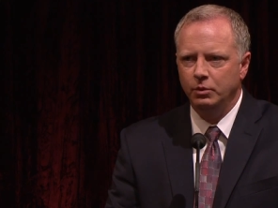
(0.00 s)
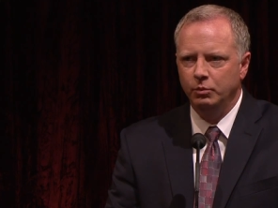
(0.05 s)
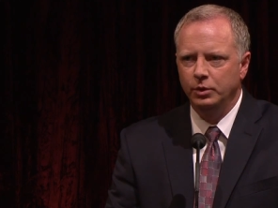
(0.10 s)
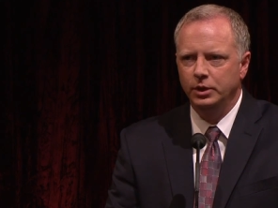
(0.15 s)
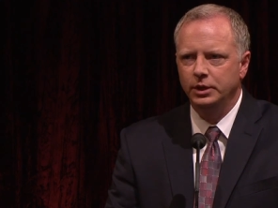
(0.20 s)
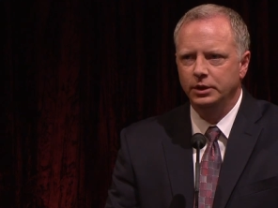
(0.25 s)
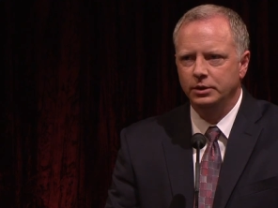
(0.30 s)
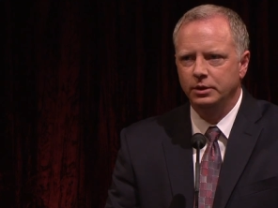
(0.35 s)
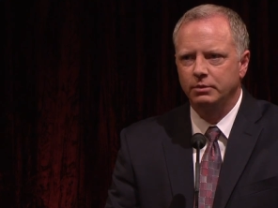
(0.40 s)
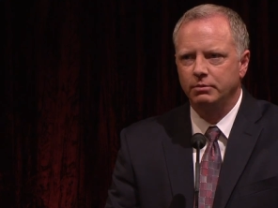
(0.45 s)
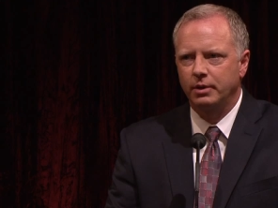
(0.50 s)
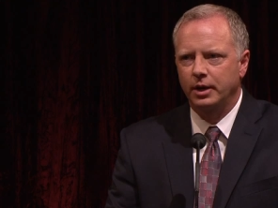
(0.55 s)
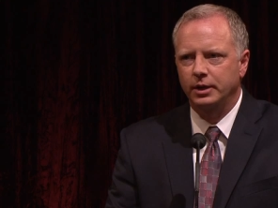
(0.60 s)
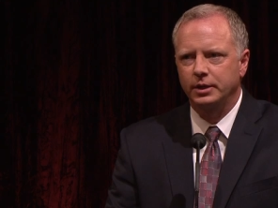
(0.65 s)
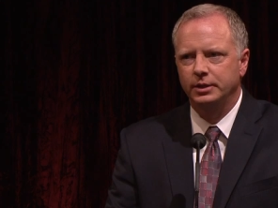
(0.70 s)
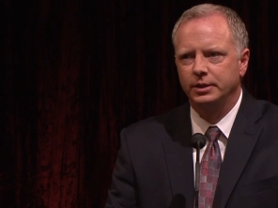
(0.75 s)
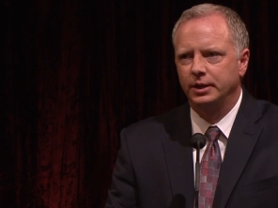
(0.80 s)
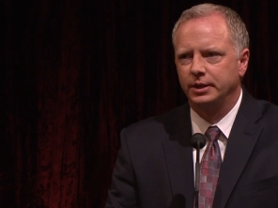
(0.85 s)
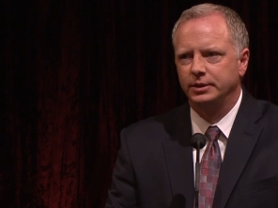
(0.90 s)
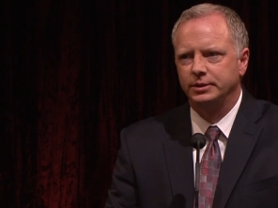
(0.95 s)
we need to
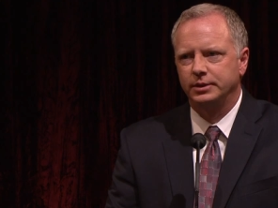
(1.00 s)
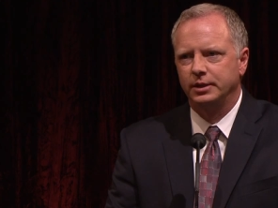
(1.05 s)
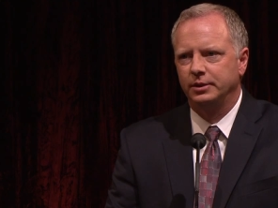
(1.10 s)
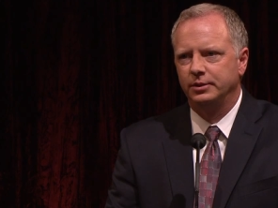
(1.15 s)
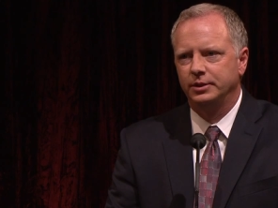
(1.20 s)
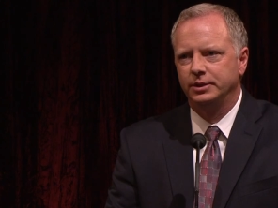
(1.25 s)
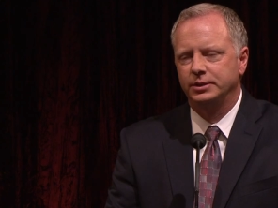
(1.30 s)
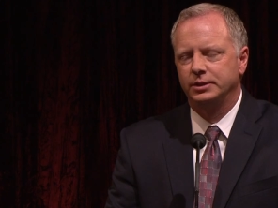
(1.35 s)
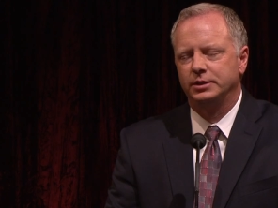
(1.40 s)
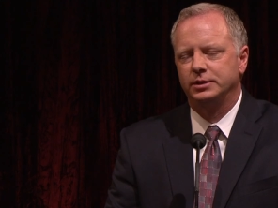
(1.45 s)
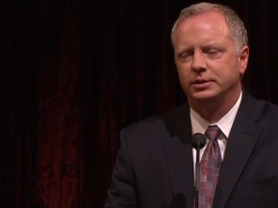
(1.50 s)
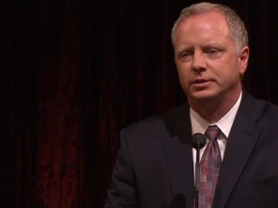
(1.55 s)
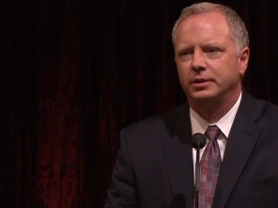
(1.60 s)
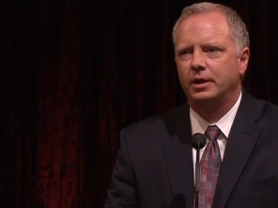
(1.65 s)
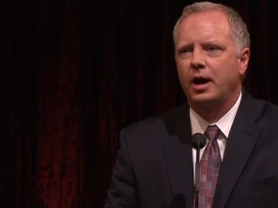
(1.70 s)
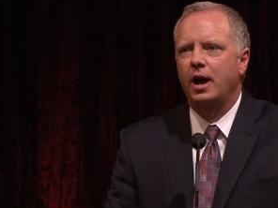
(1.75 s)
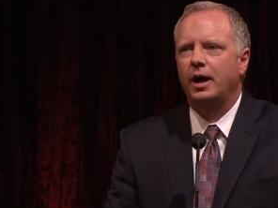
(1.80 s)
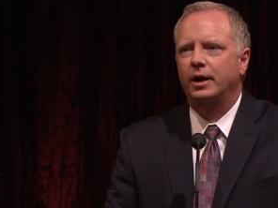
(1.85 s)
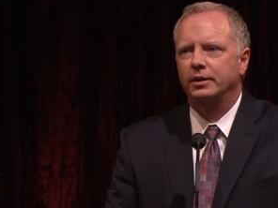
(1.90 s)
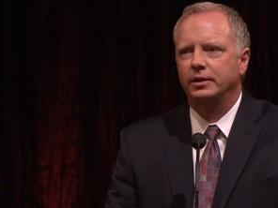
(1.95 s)
recognize that this is
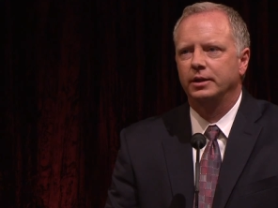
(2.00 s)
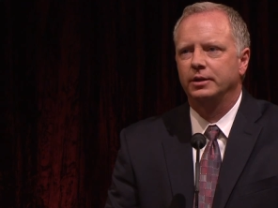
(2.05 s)
not